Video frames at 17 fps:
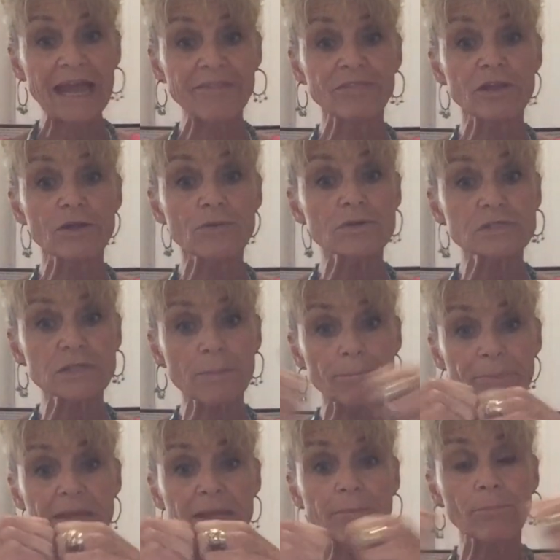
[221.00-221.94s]
And there was a
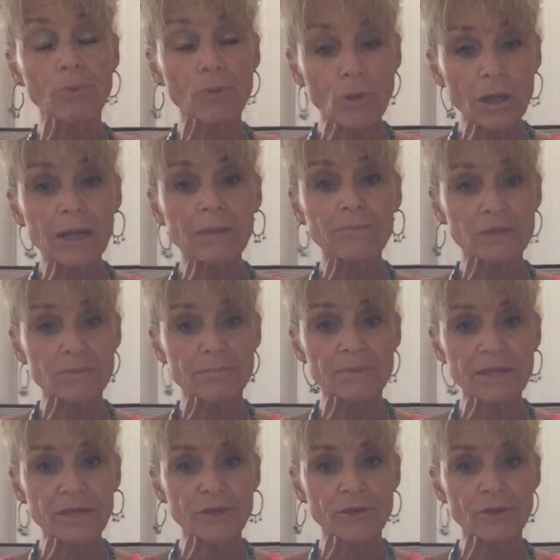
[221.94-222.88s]
big
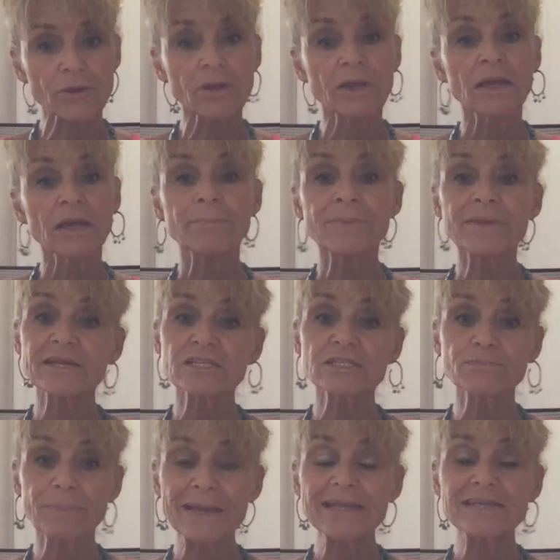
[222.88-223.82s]
problem here
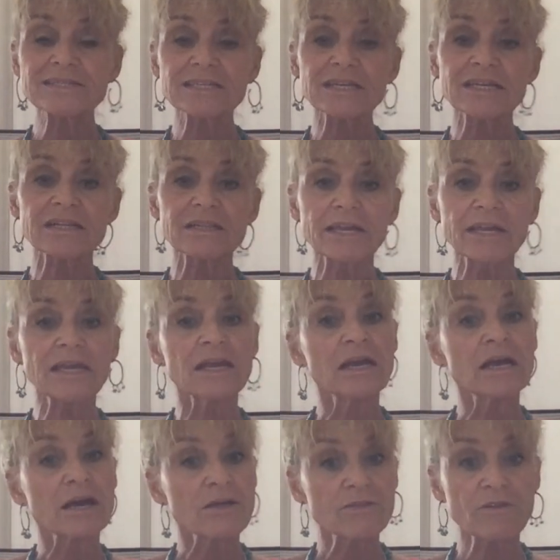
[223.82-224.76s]
because basically
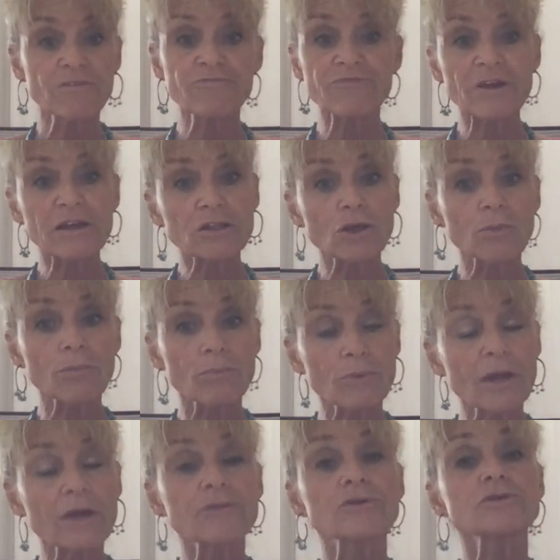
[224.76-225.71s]
the fellow
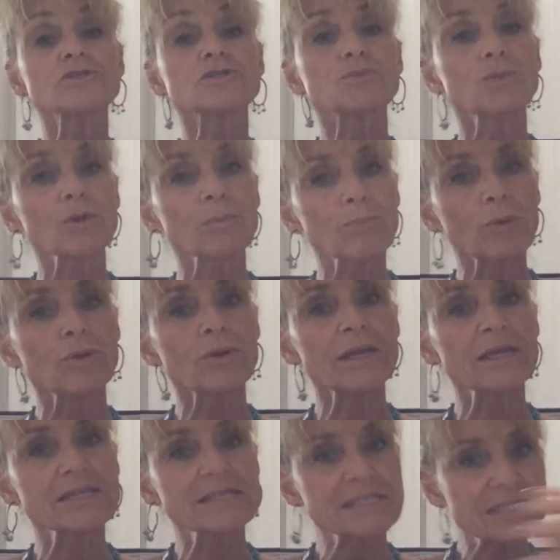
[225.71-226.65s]
brothers were
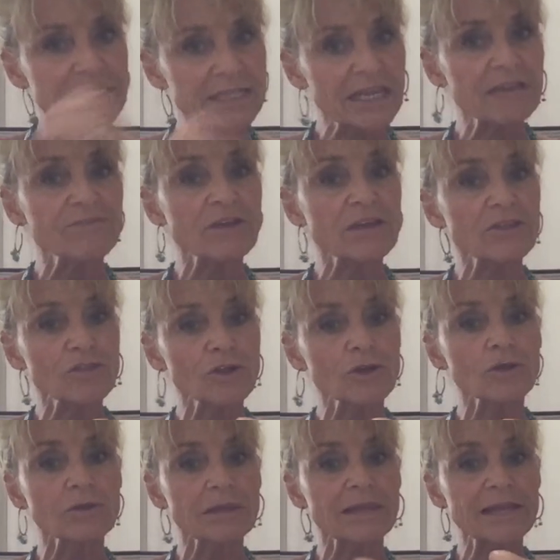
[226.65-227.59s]
enslaving
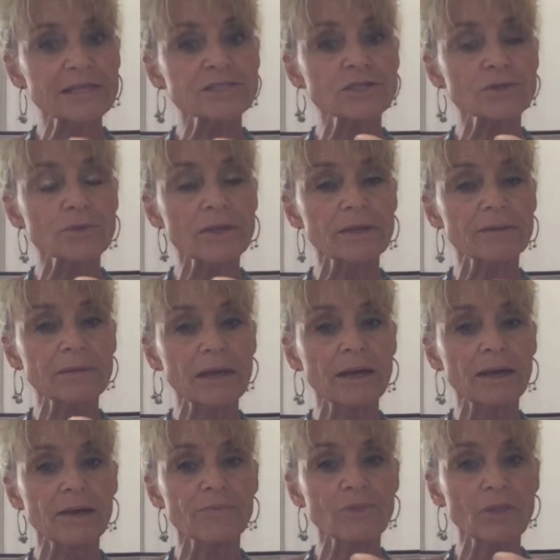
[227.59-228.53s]
their
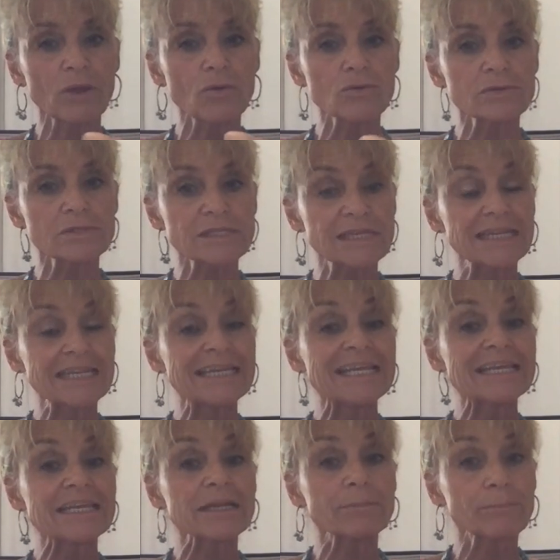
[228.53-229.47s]
those that
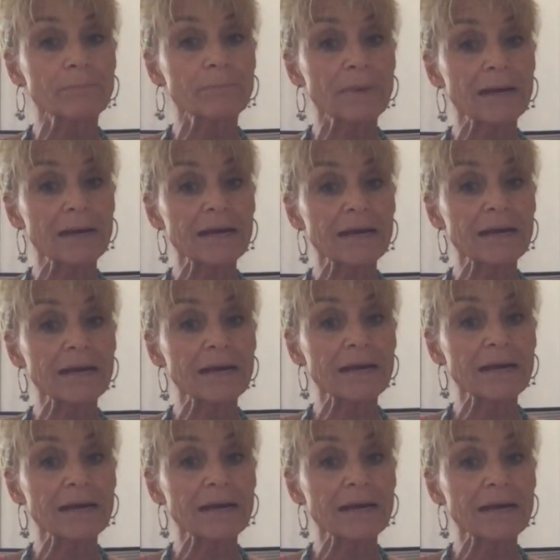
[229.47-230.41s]
needed money.
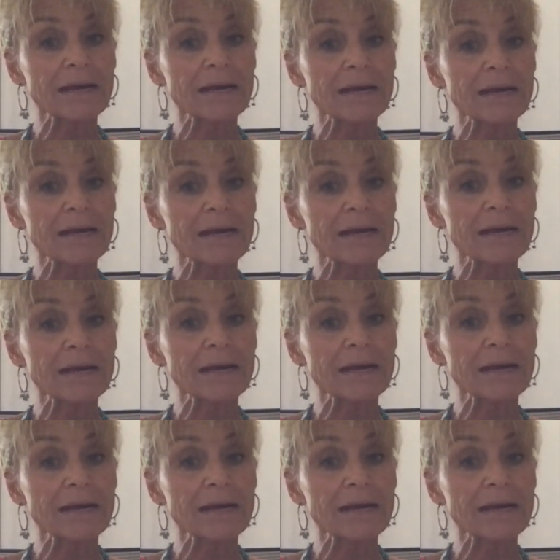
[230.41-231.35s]
They were
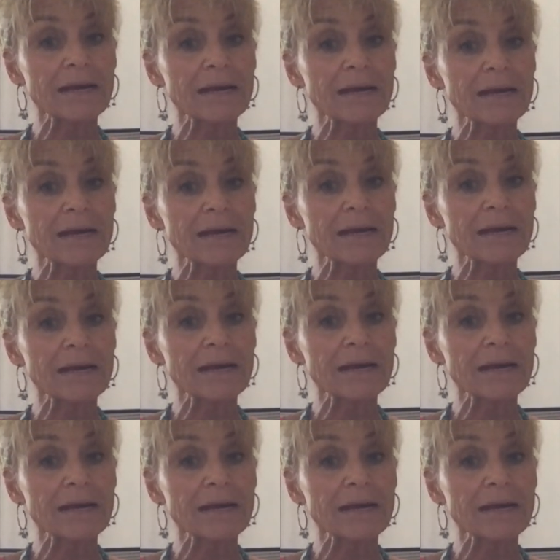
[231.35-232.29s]
enslaving them with this
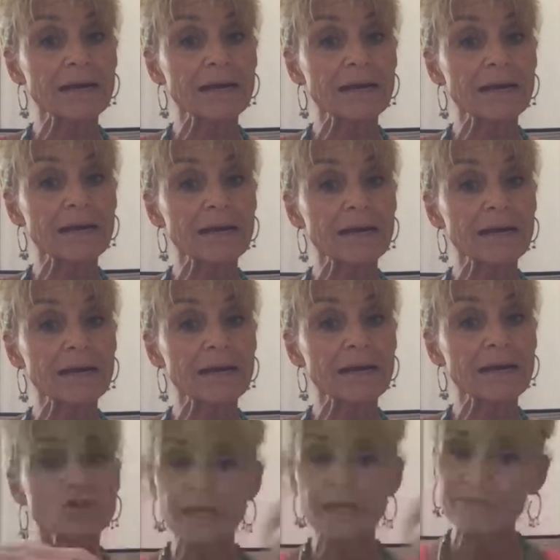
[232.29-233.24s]
usury. And
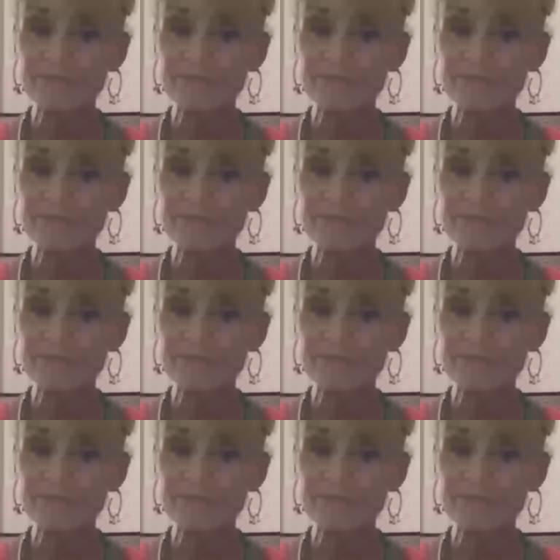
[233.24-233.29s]
that's an